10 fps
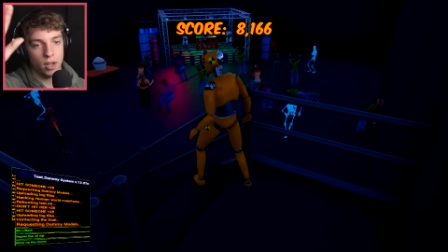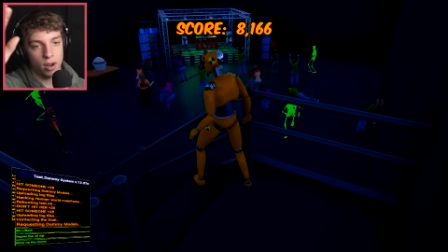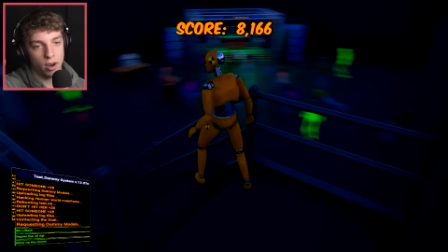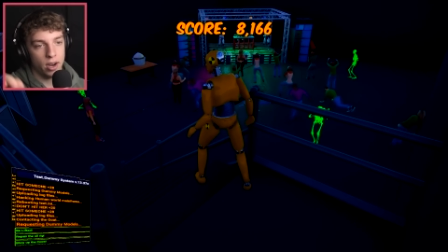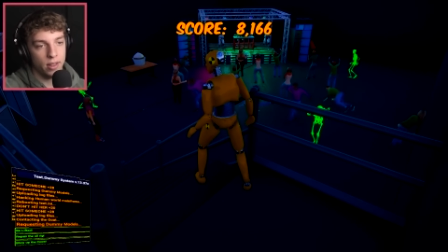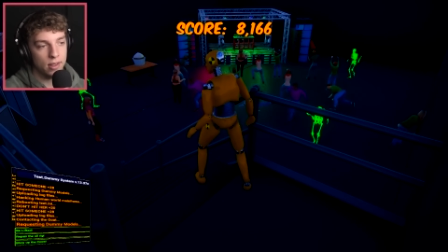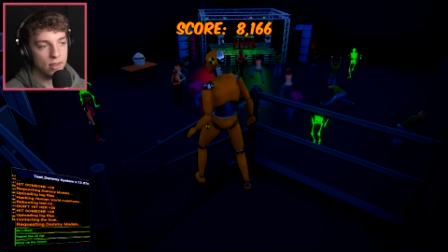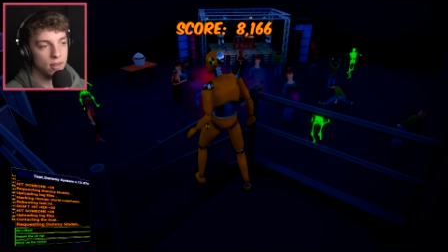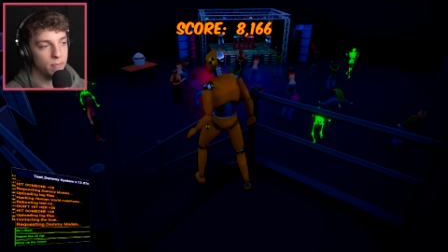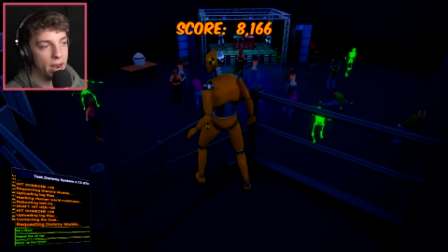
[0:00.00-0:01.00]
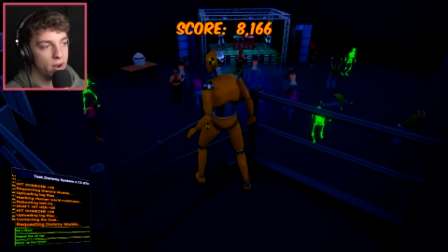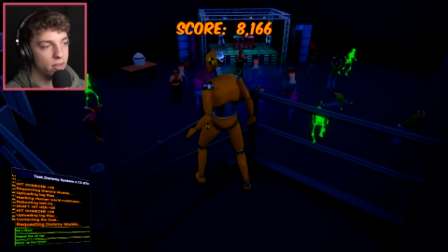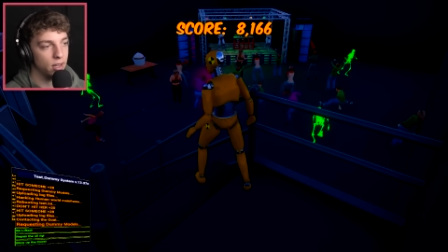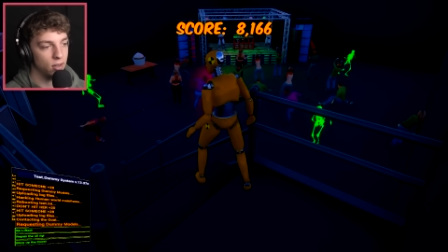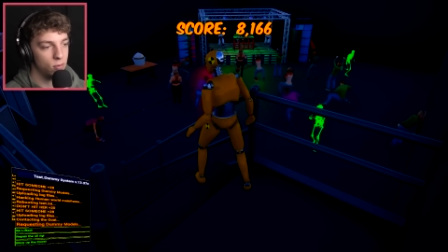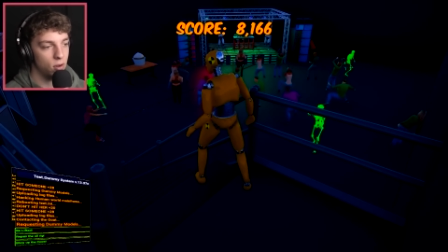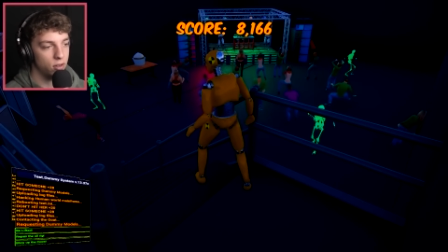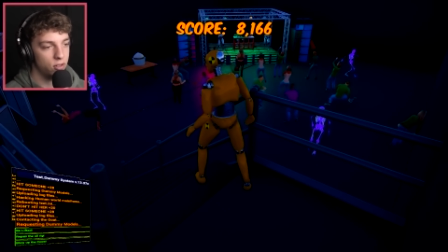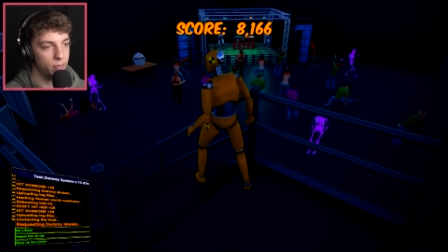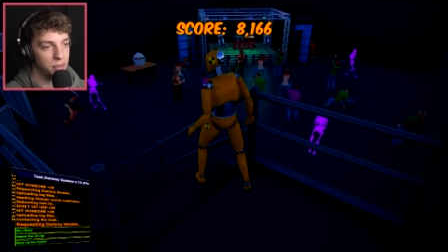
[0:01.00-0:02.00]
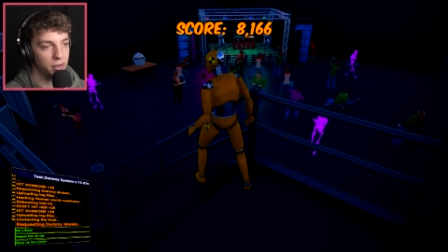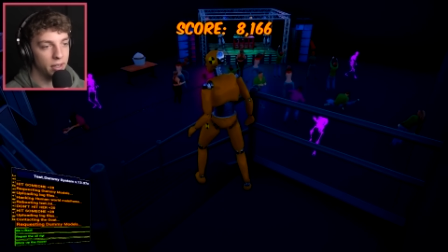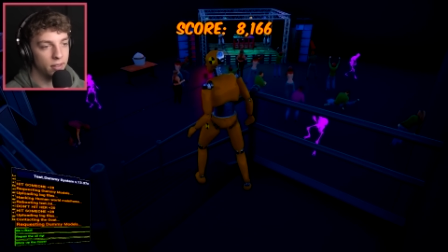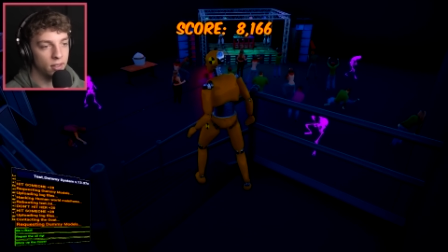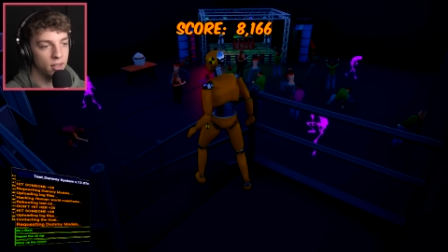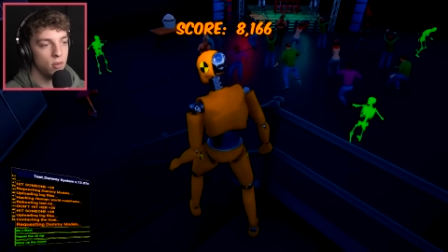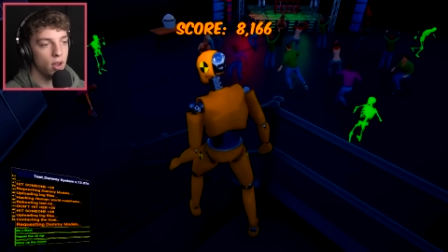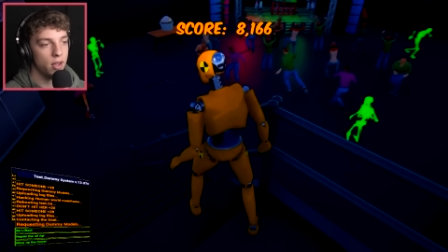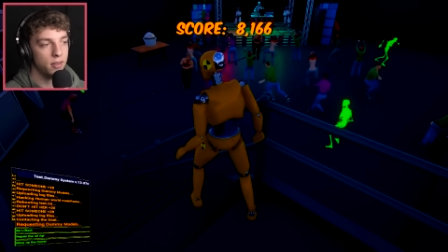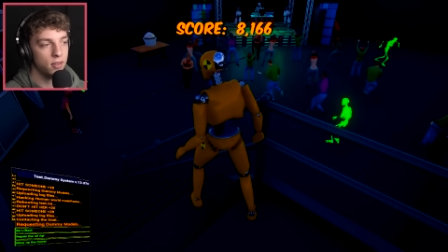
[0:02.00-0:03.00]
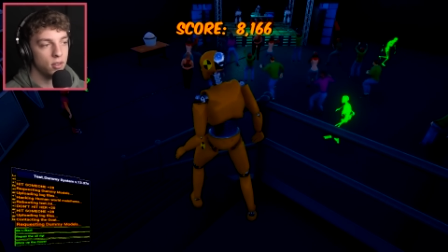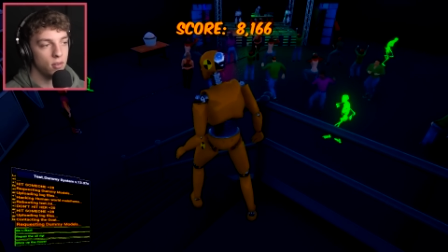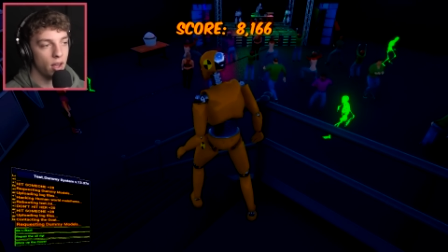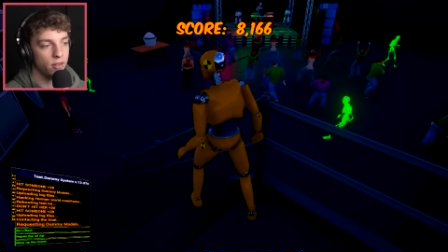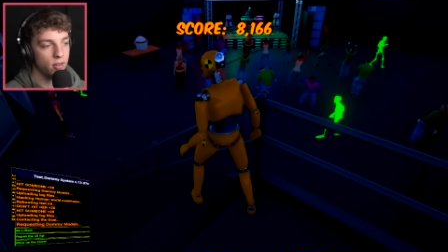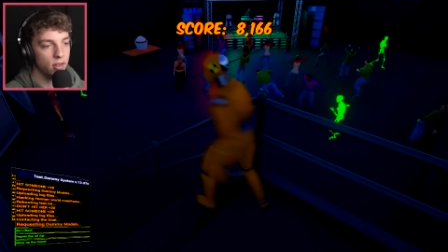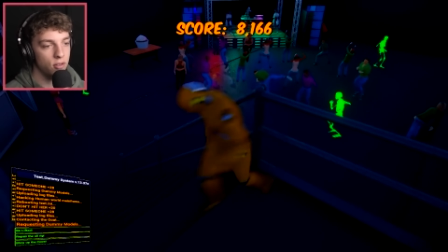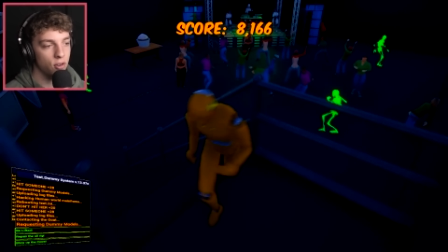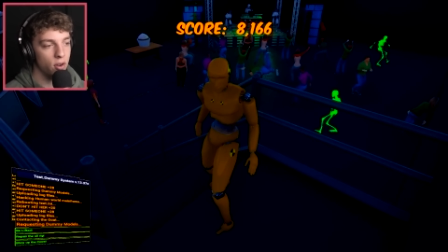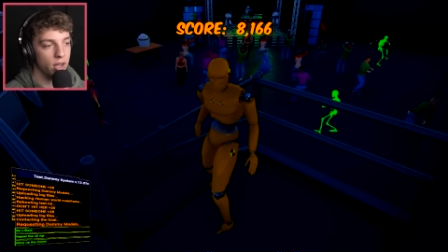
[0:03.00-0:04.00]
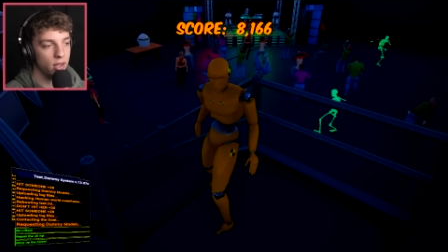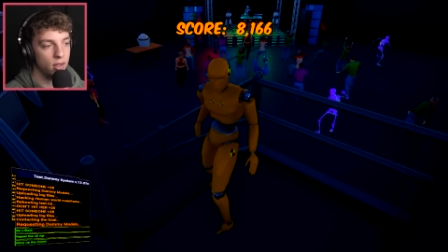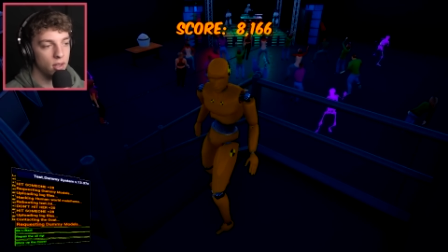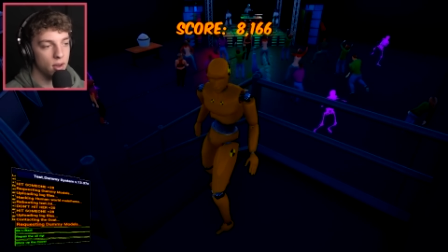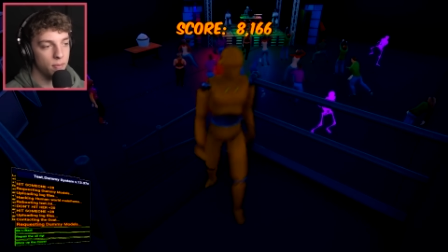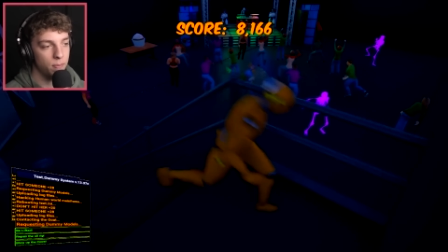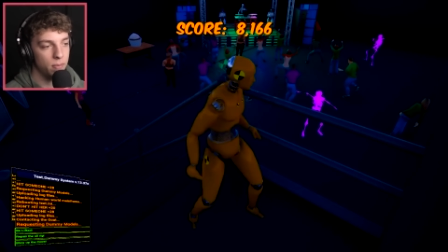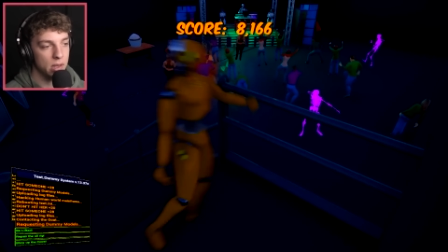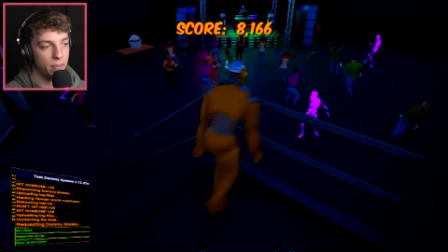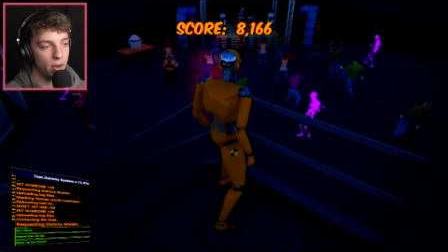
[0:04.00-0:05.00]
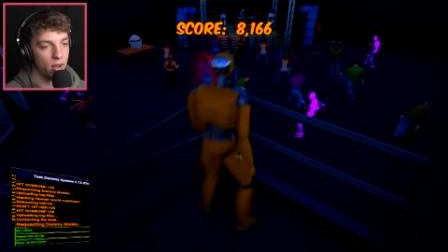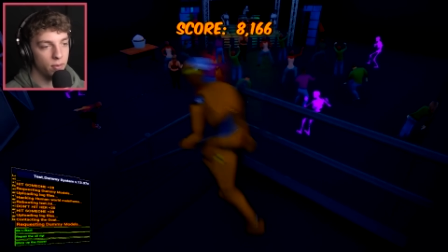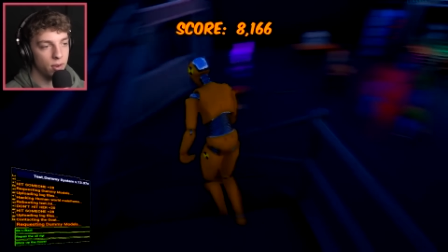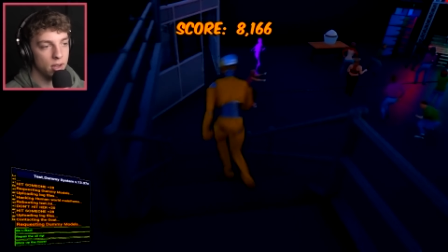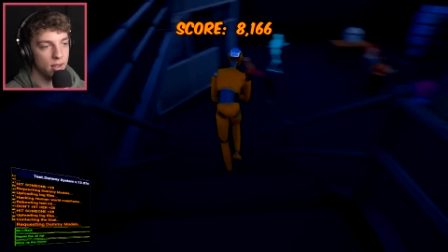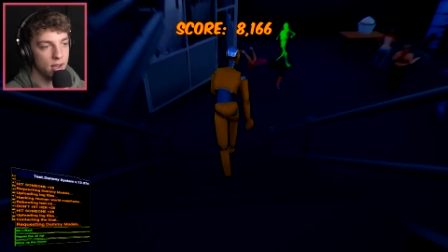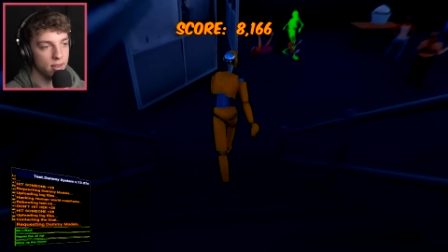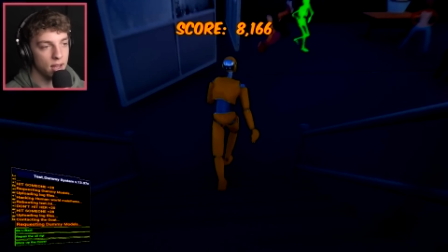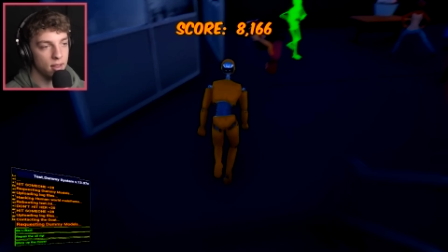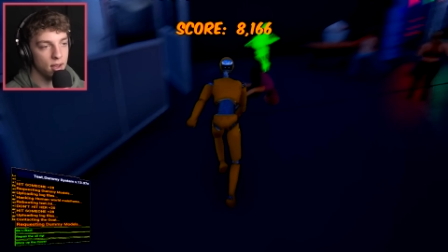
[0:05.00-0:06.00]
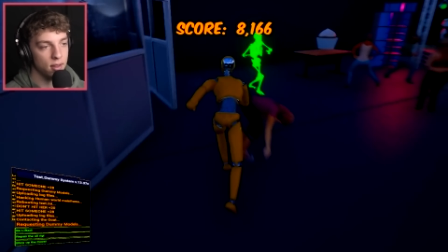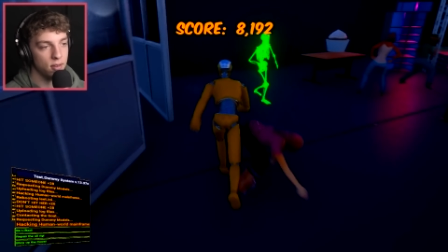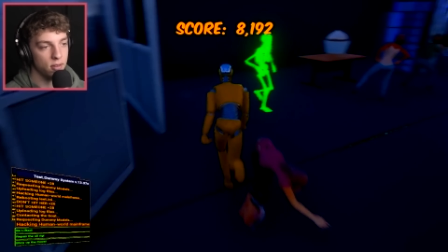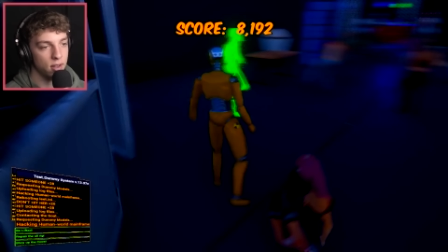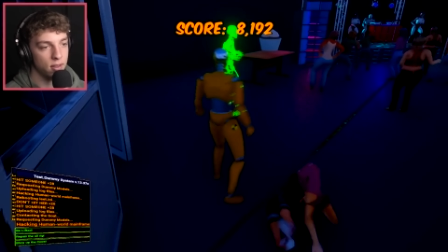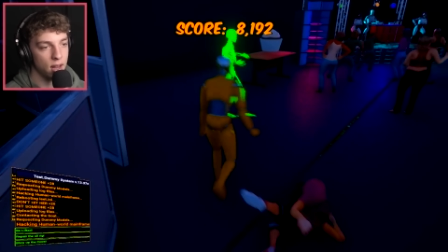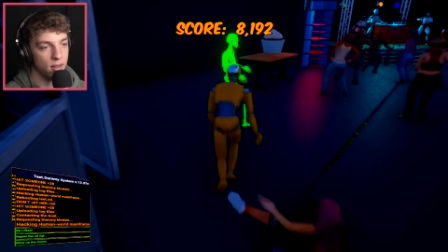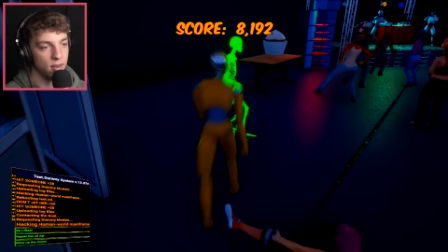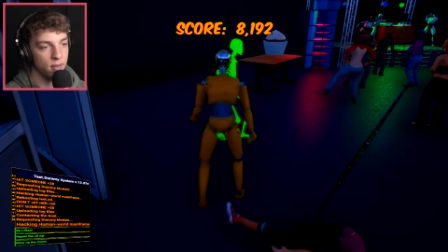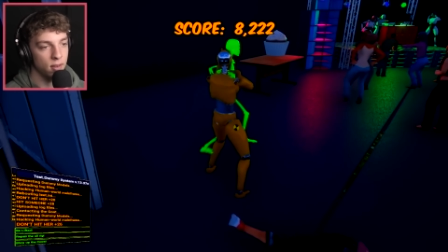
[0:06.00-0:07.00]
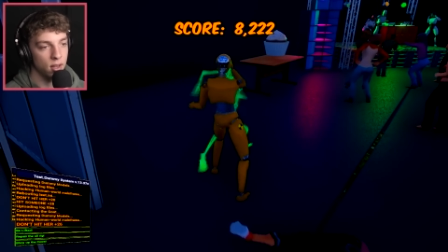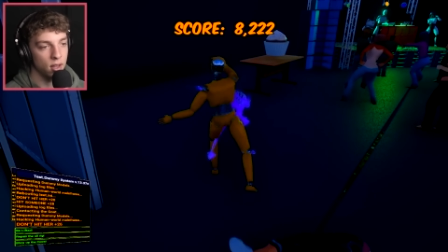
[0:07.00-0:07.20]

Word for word: All right, this is embarrassing to watch, to be honest. You guys, you guys just enjoy your your part. Is that a, is that a skeleton?